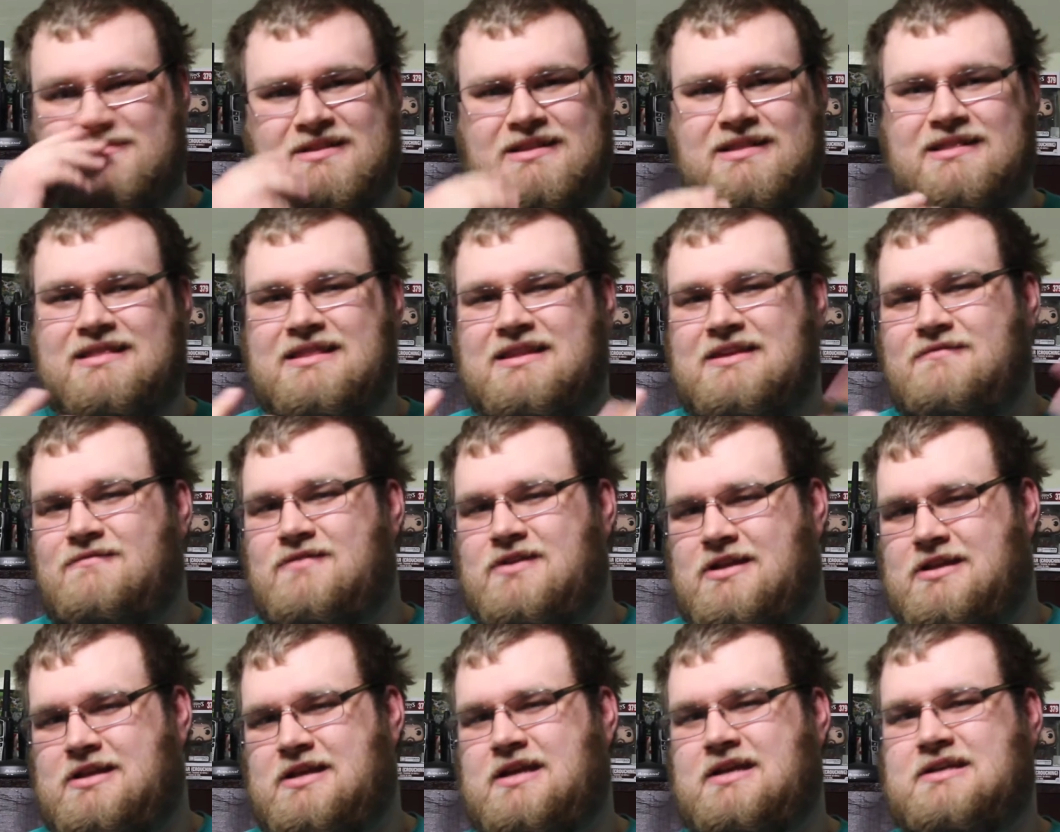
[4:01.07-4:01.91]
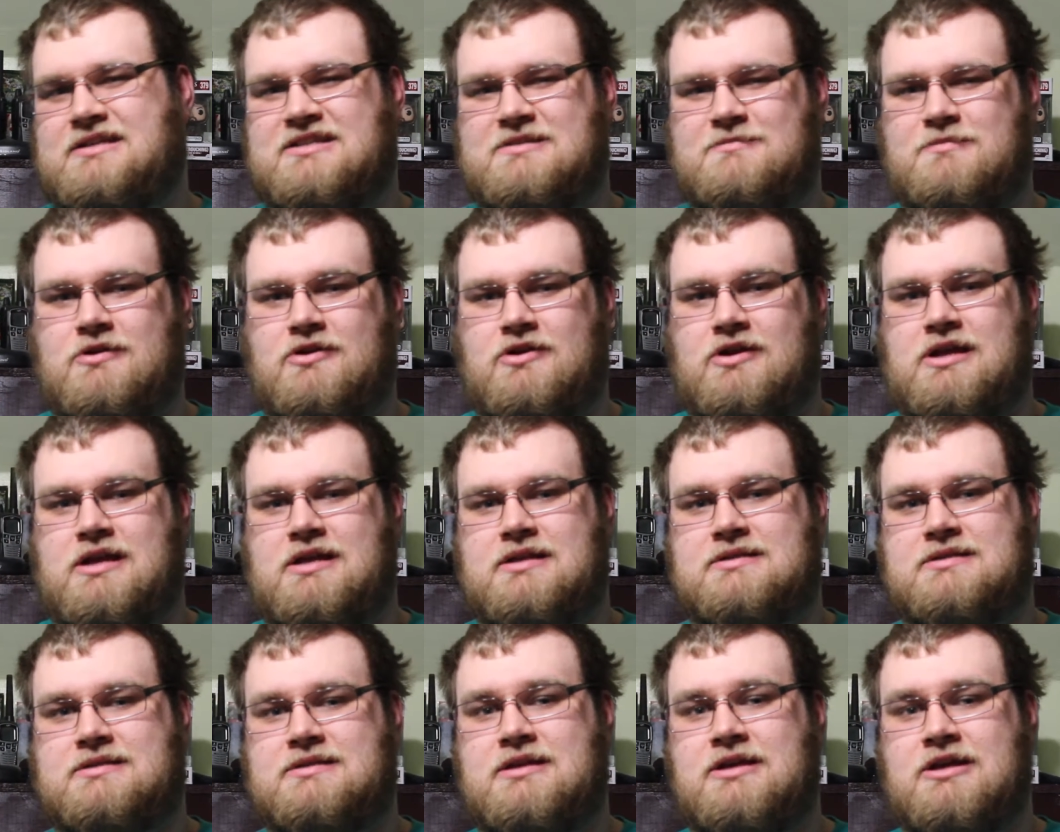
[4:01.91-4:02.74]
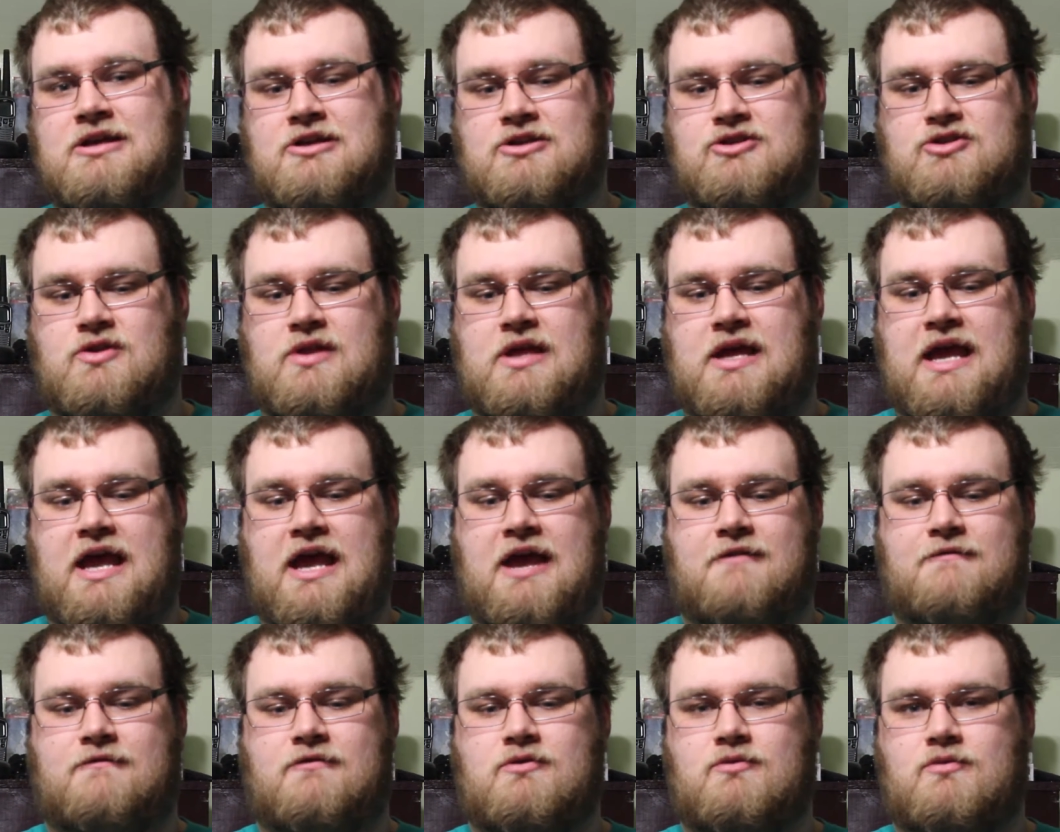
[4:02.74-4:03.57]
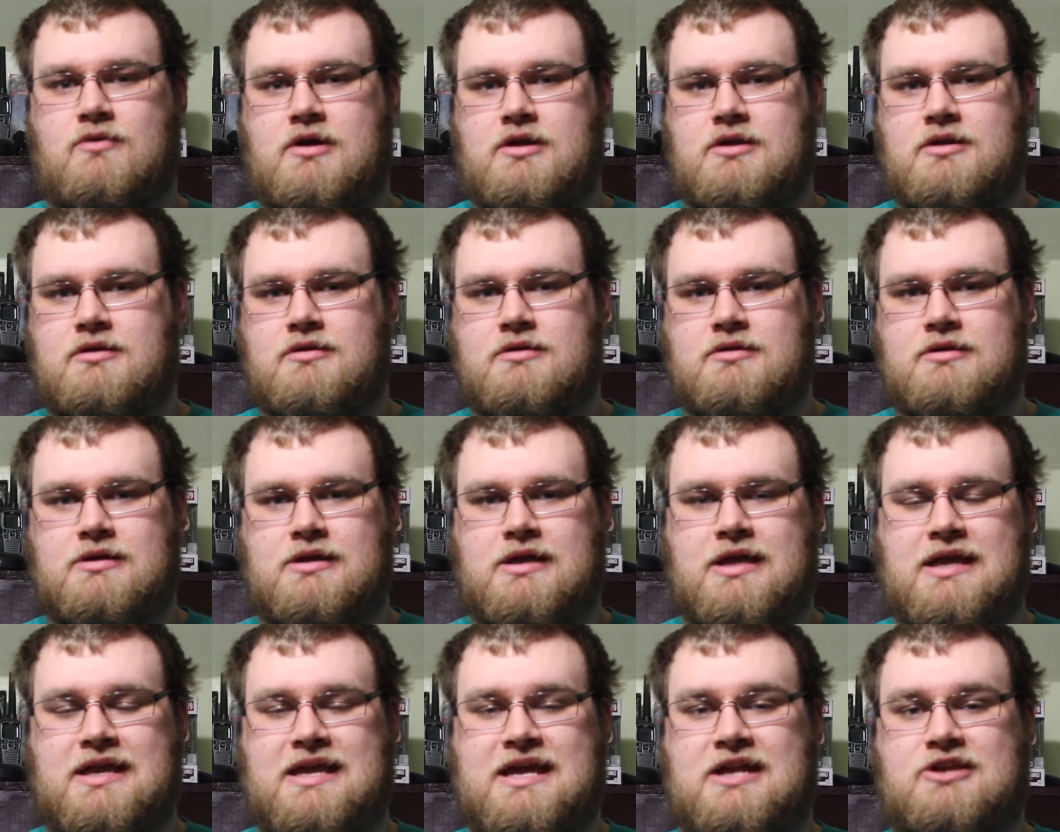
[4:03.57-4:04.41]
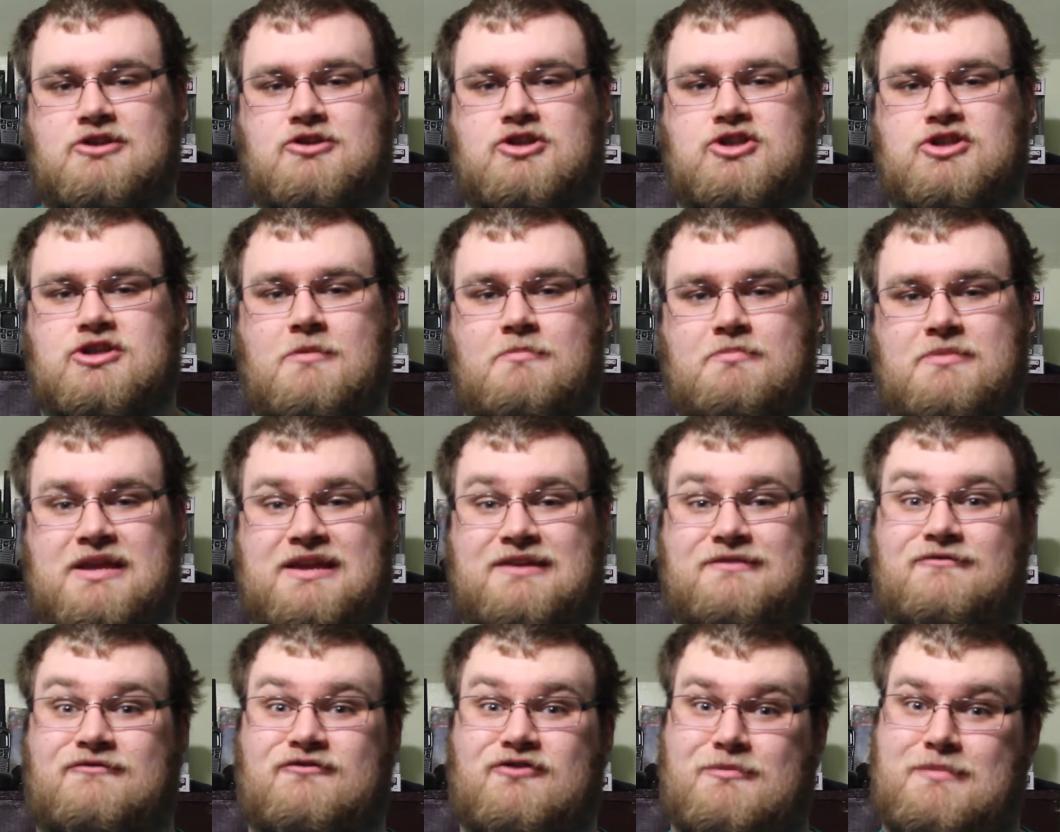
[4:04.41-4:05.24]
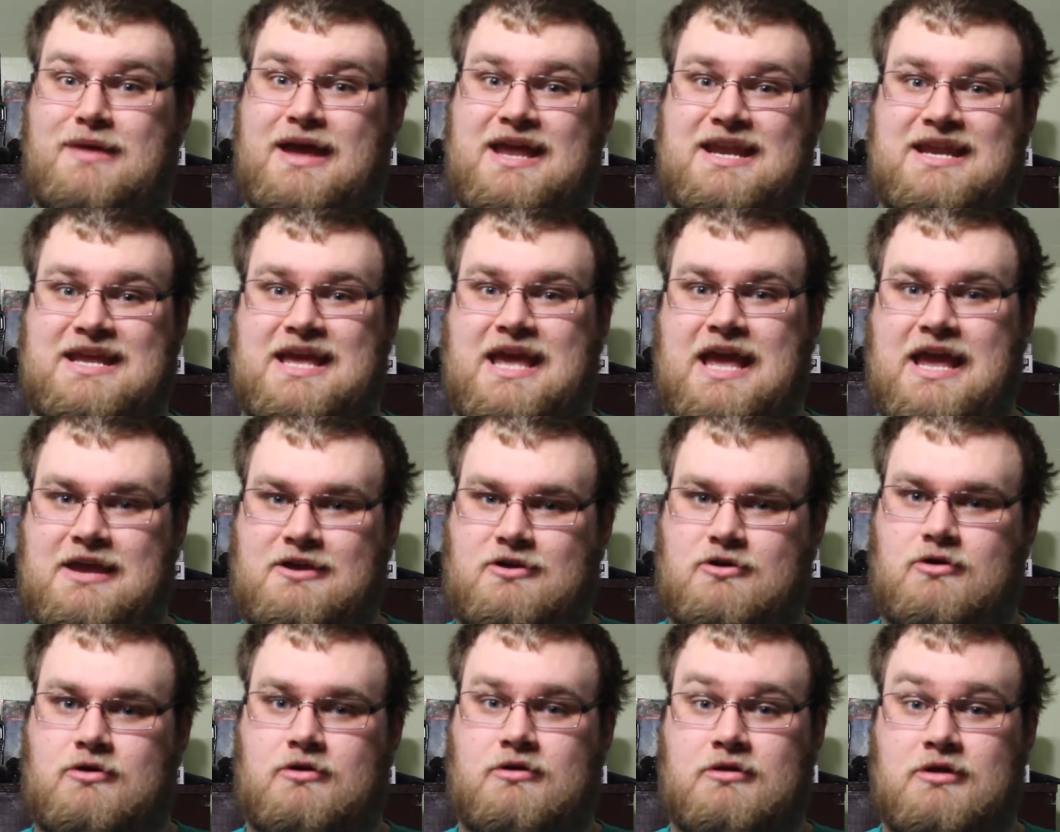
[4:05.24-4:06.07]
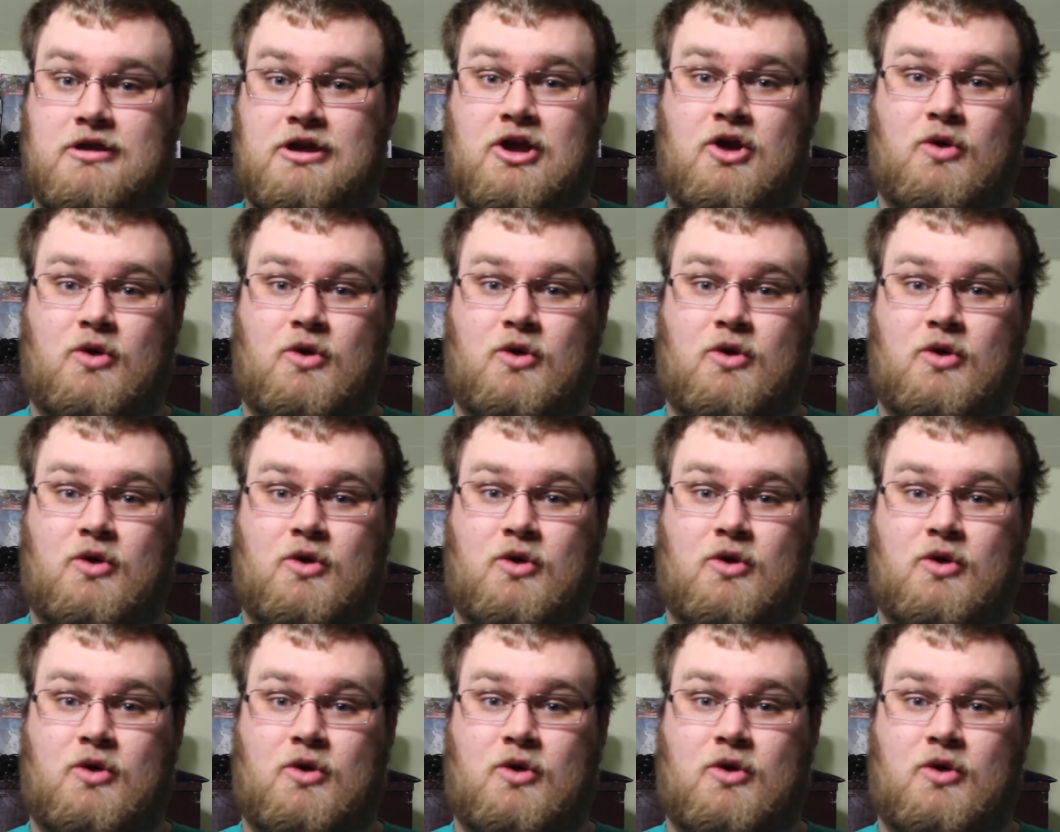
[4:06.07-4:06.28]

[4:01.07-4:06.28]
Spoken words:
livid experience so that everyone can catch something from any angle,